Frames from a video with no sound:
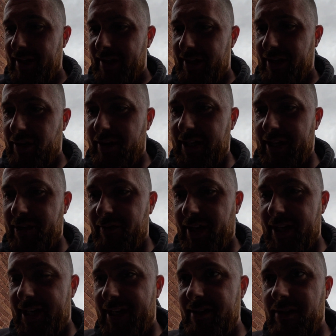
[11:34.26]
You got to get the
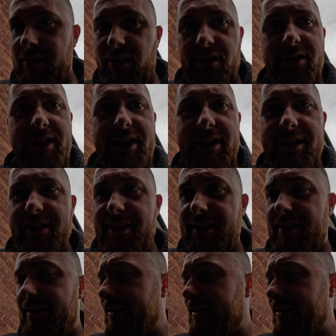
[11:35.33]
right angle on the